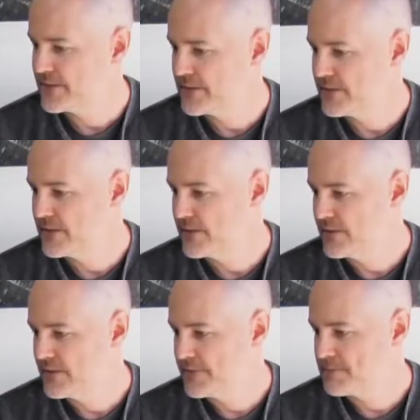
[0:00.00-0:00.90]

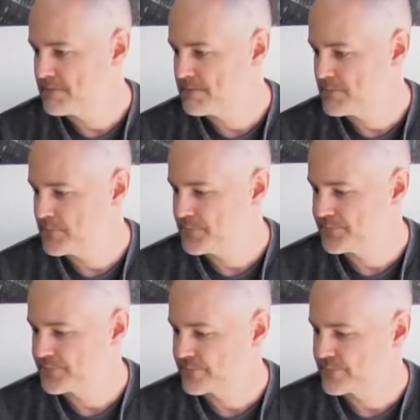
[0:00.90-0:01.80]

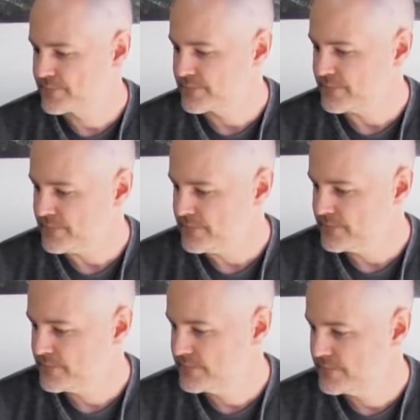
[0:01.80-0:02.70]

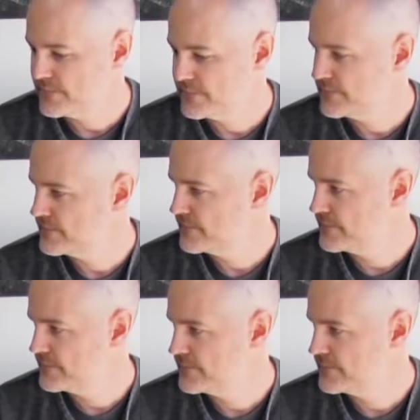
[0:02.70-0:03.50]
[no speech]